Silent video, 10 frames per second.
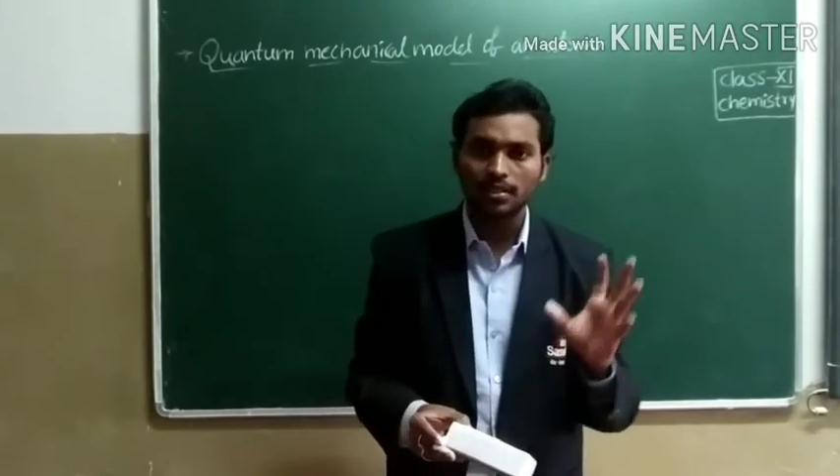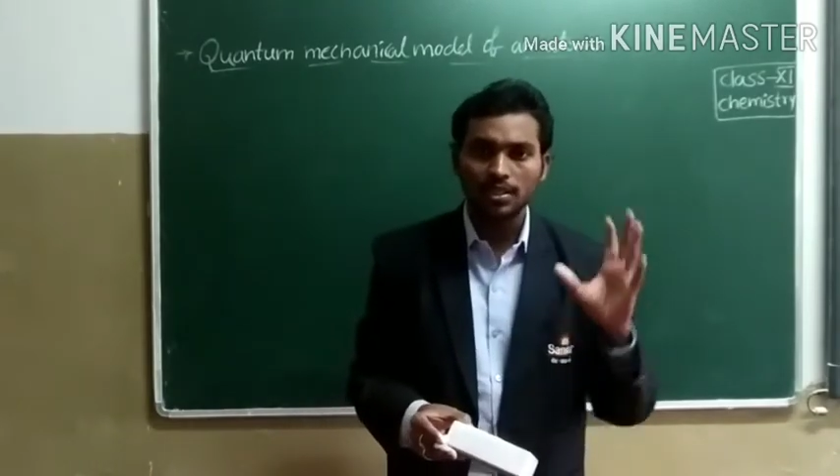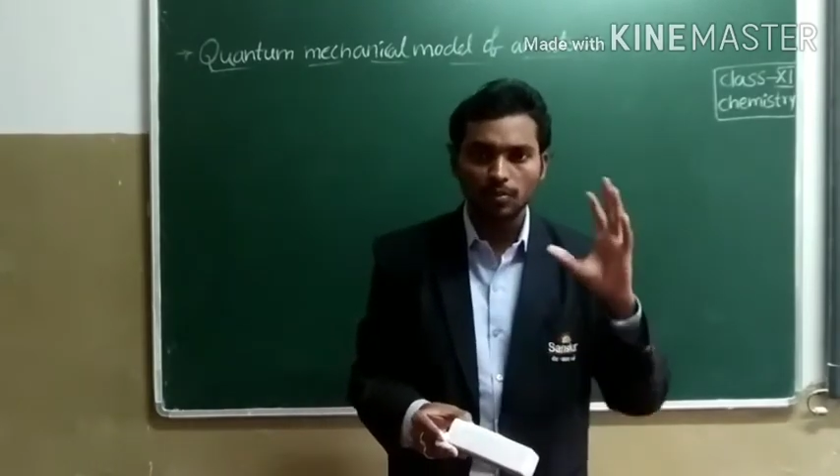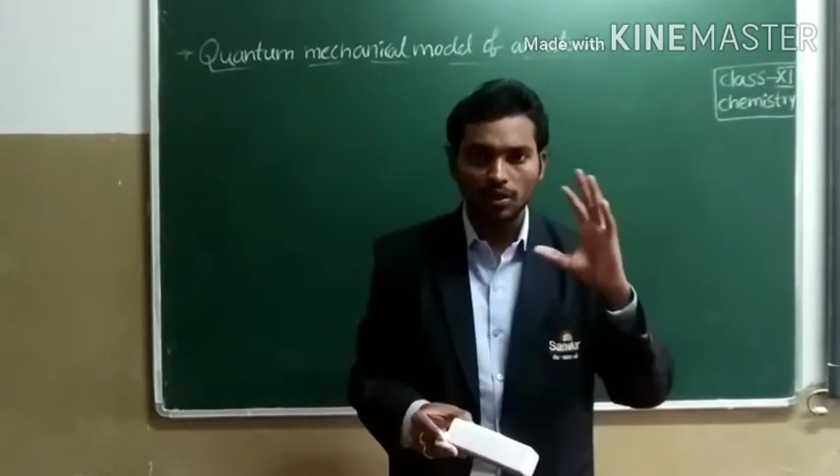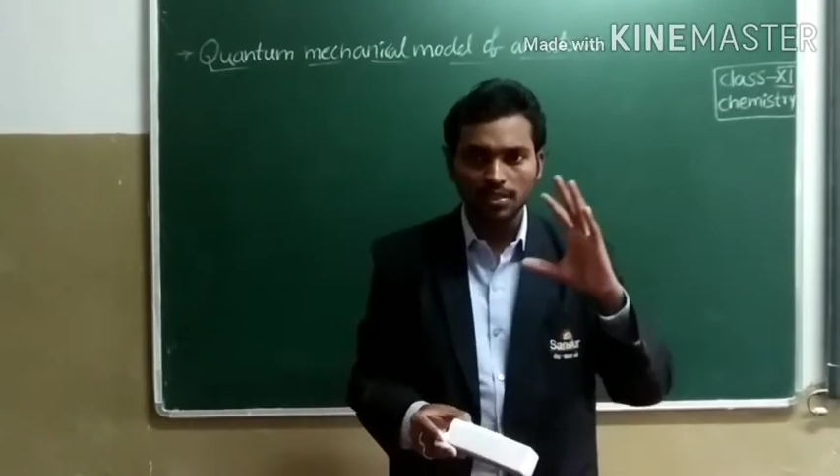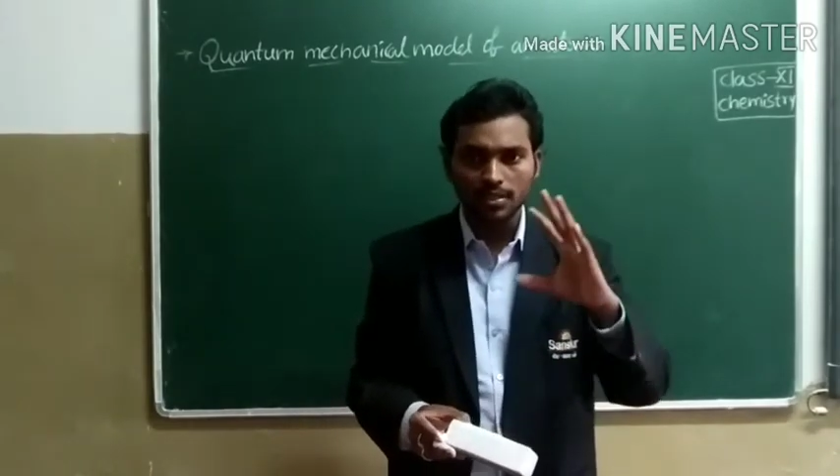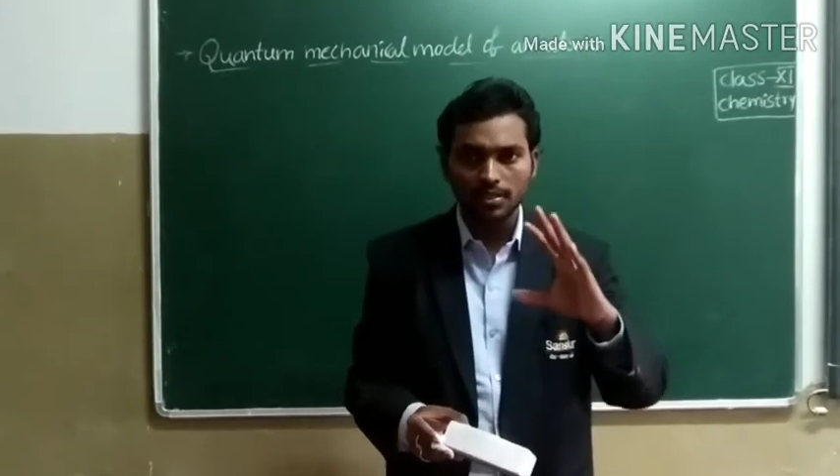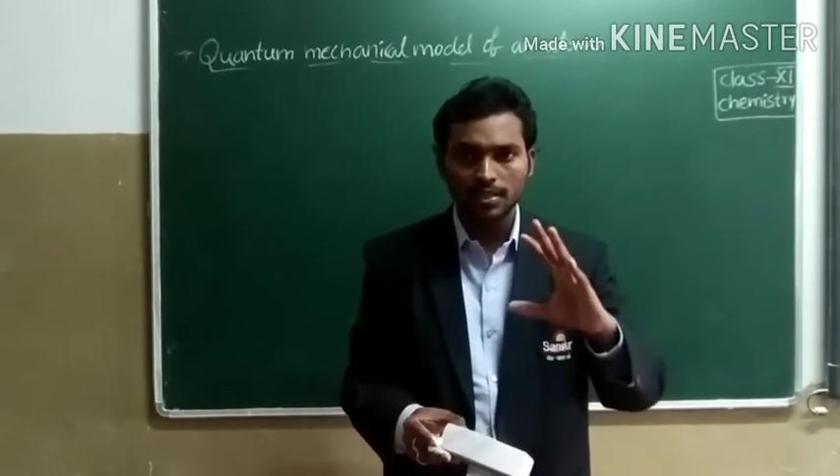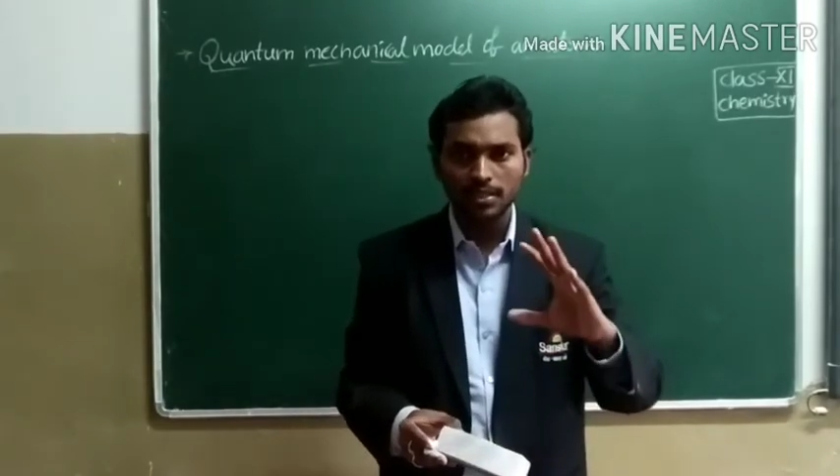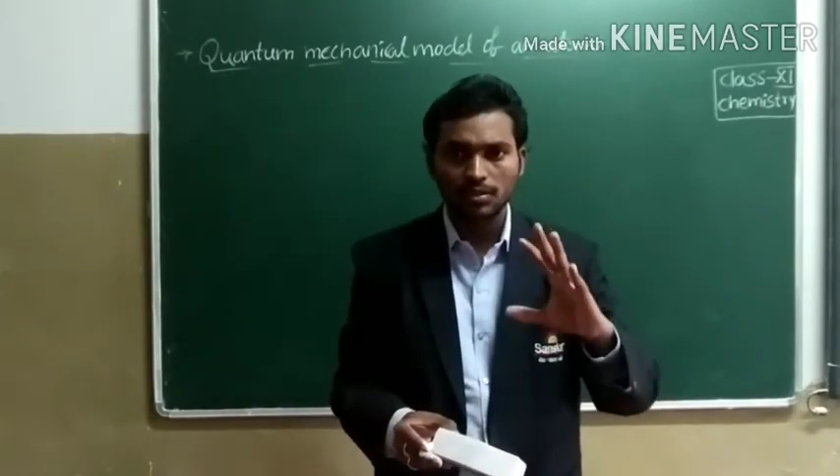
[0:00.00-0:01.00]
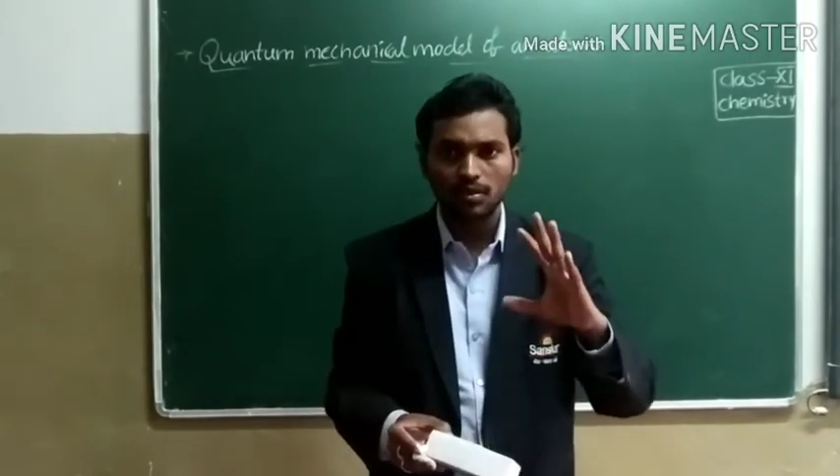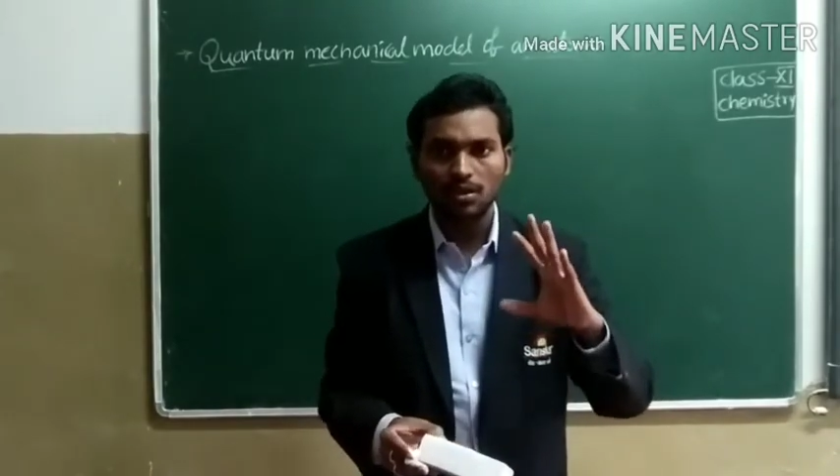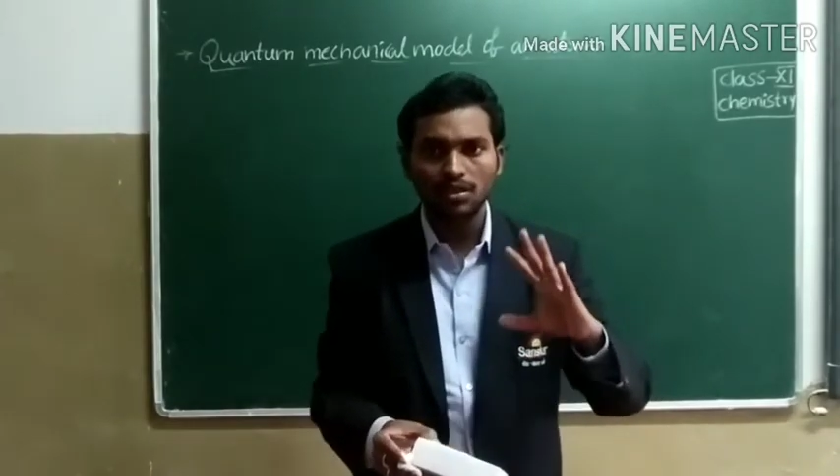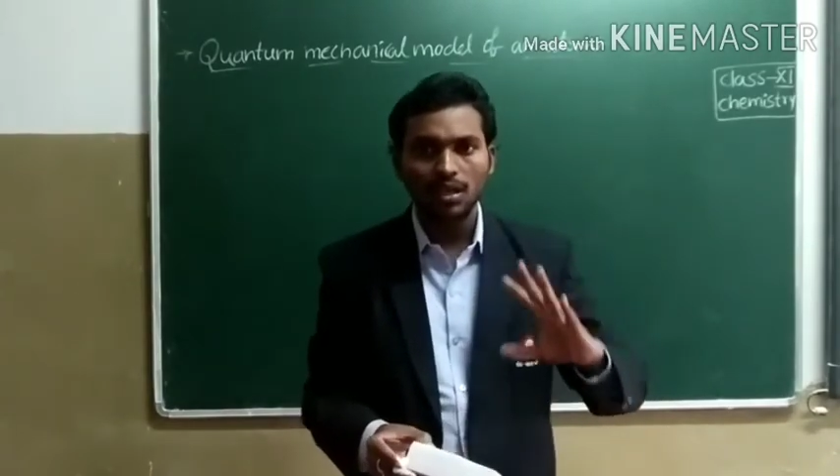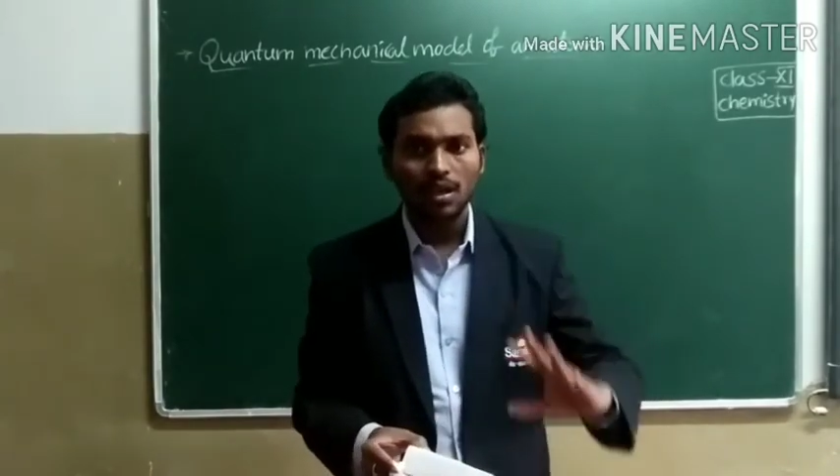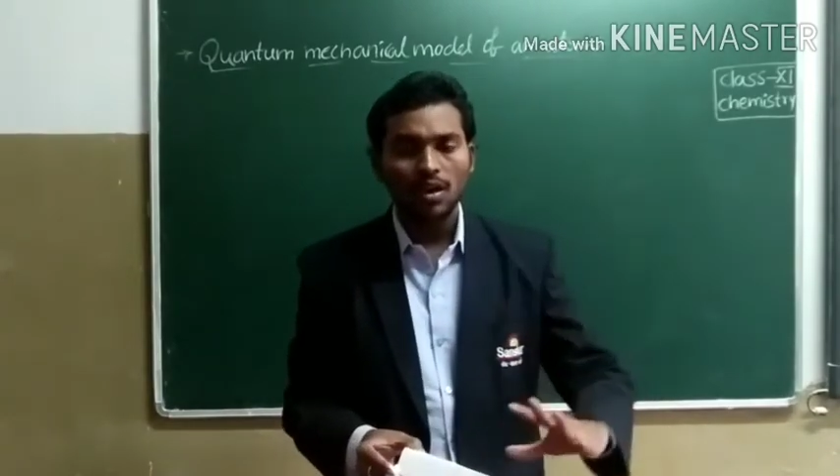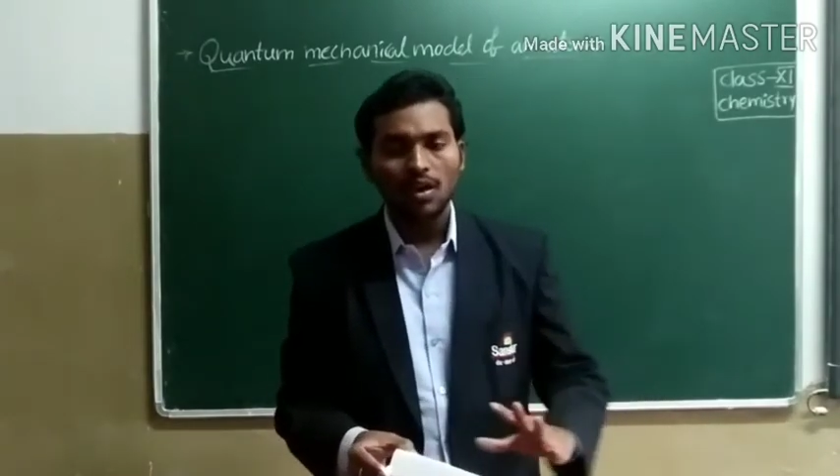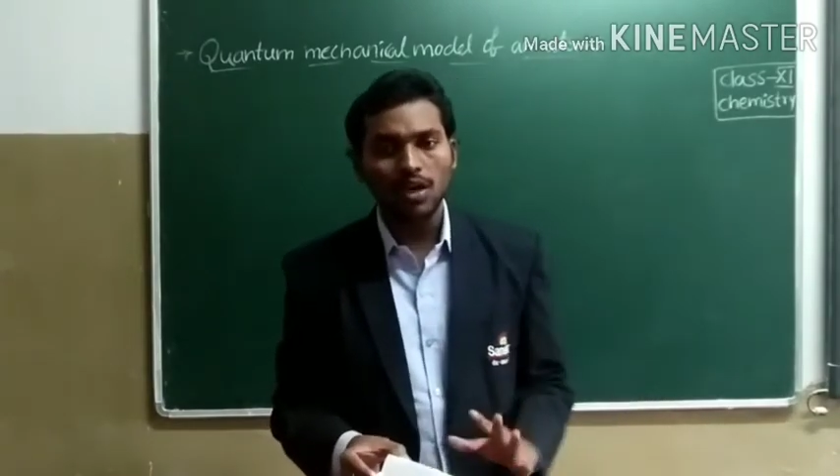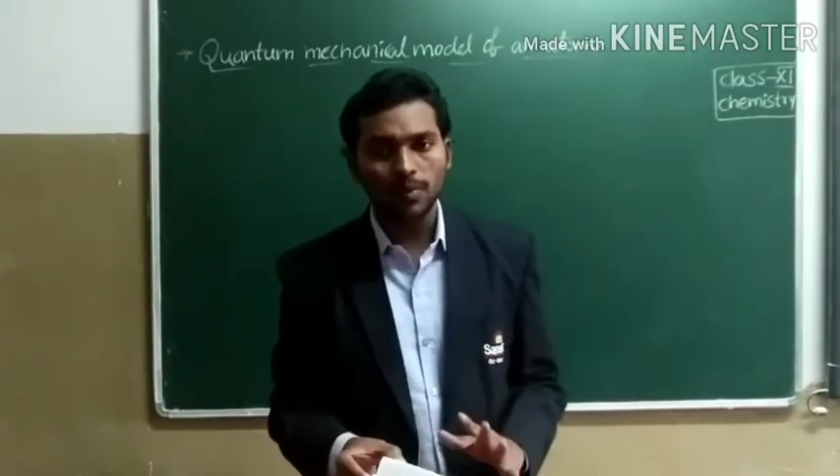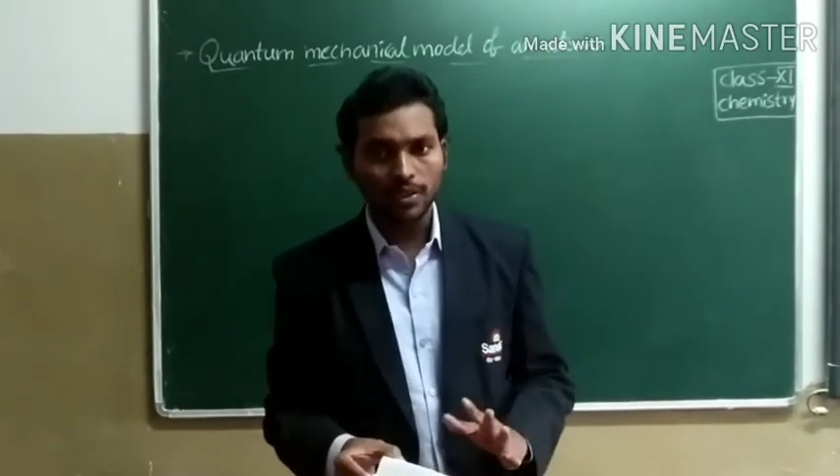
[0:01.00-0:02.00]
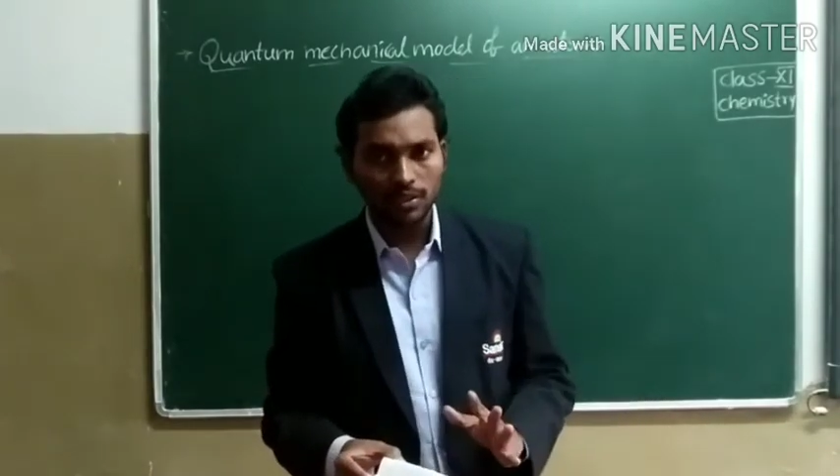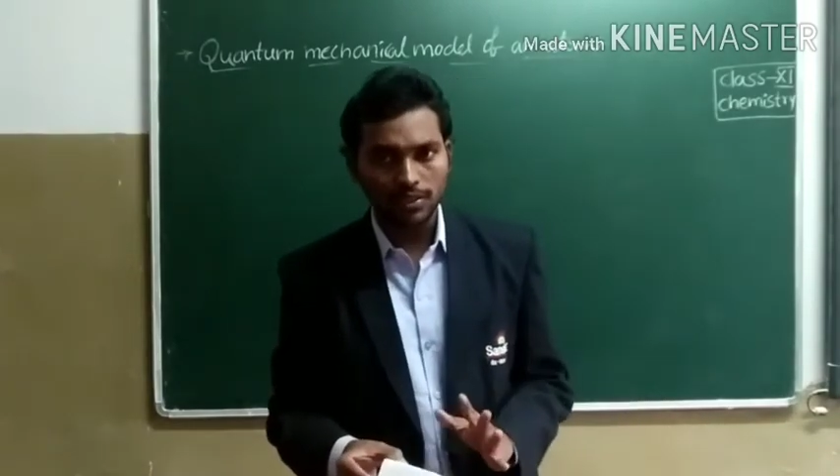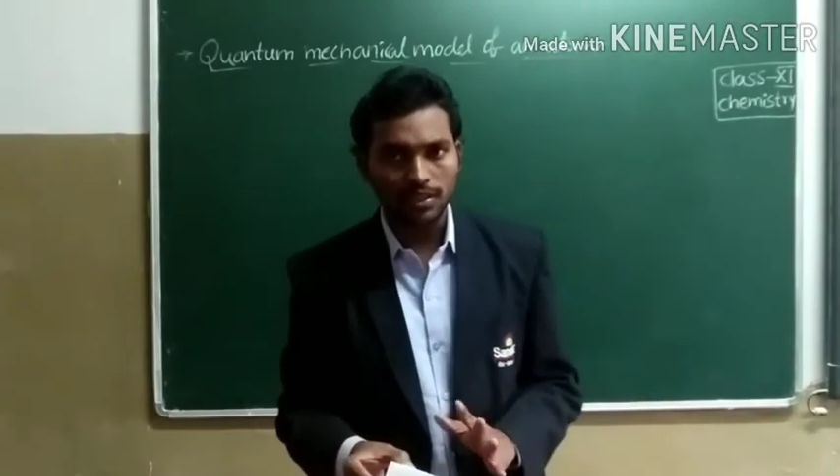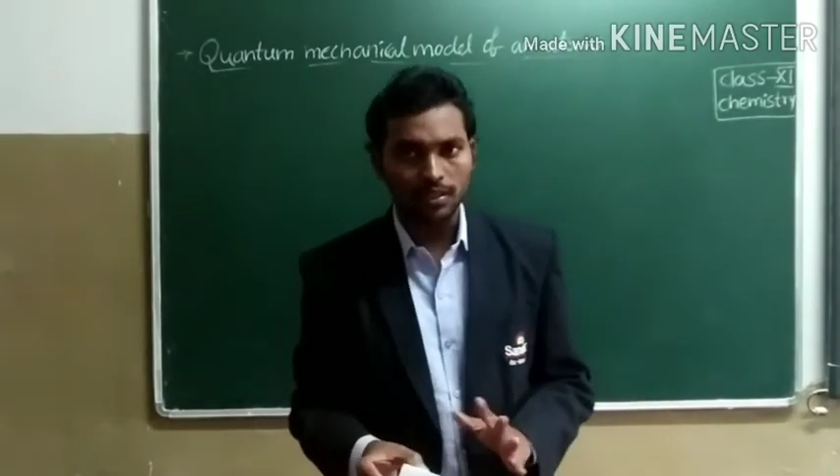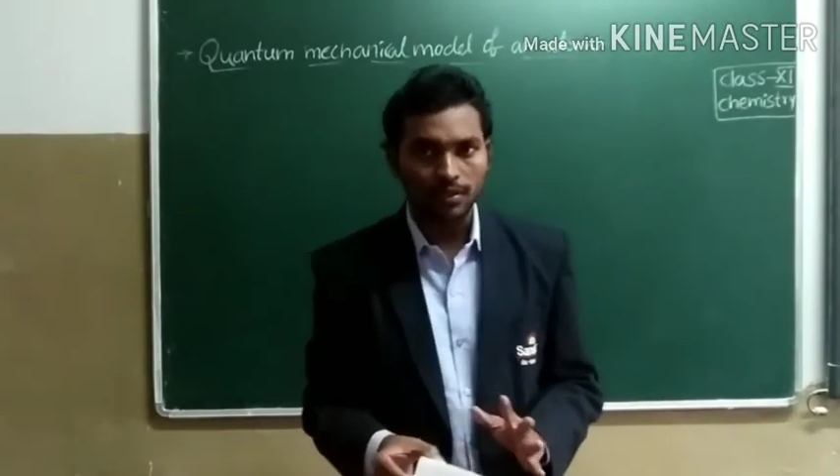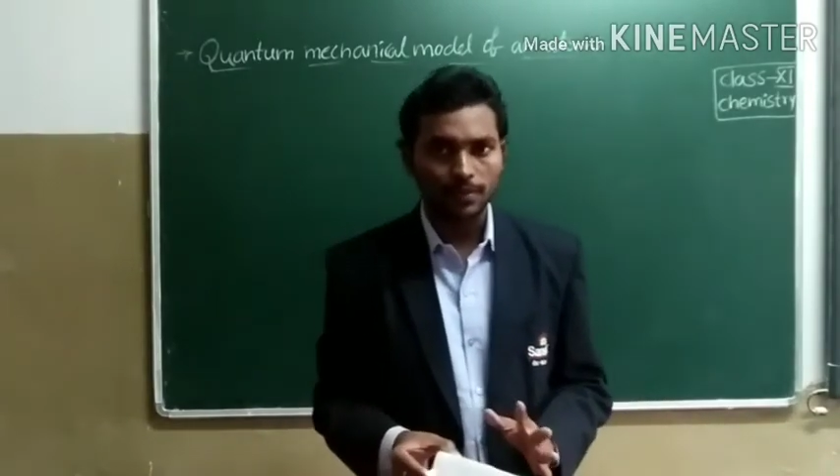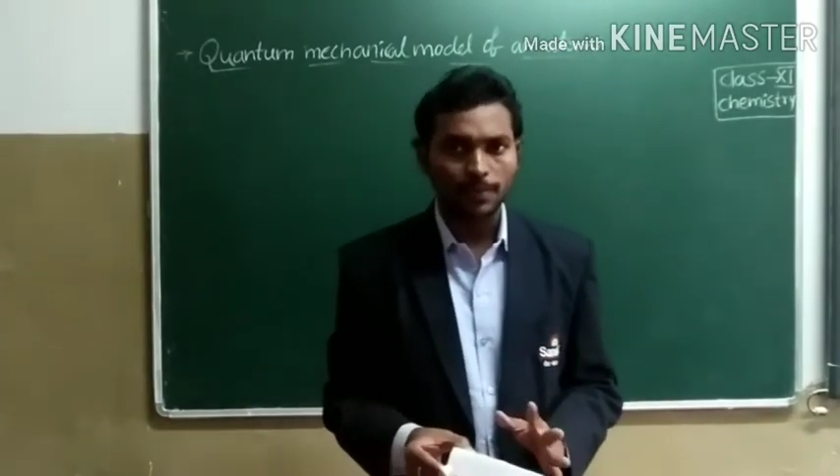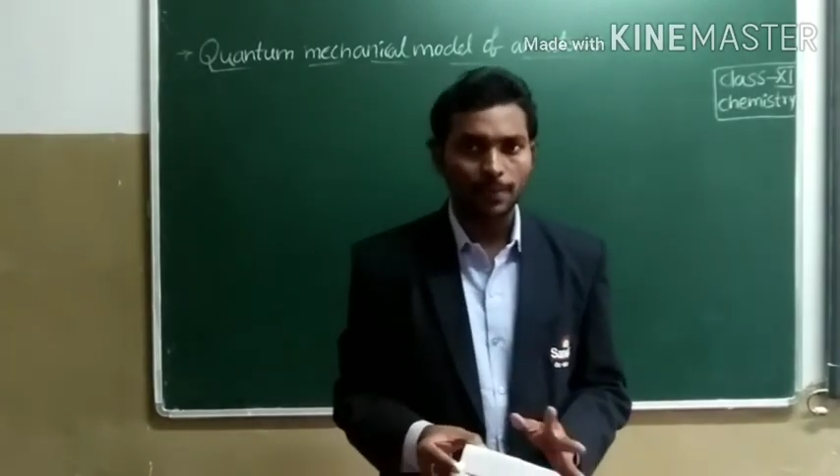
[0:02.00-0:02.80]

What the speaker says: The smallest region is called orbital, children.